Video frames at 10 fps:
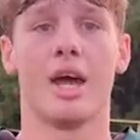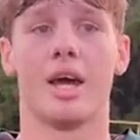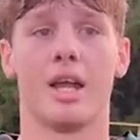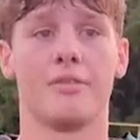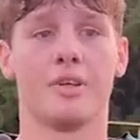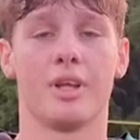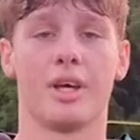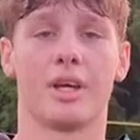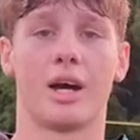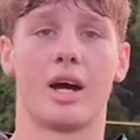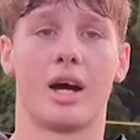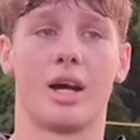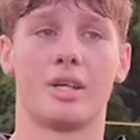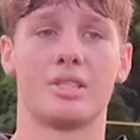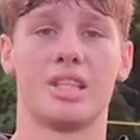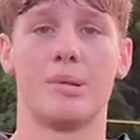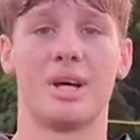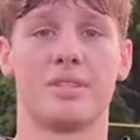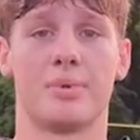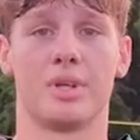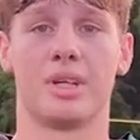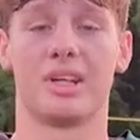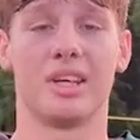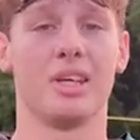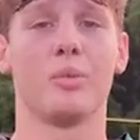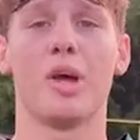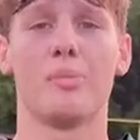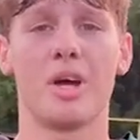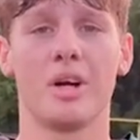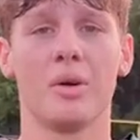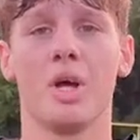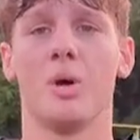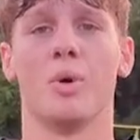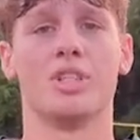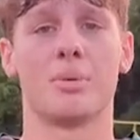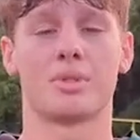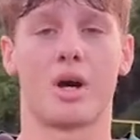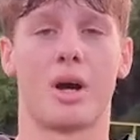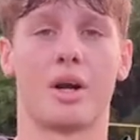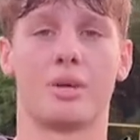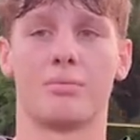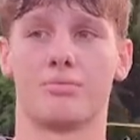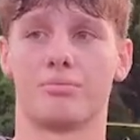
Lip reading: and I feel like our team has been clicking way better, which helps our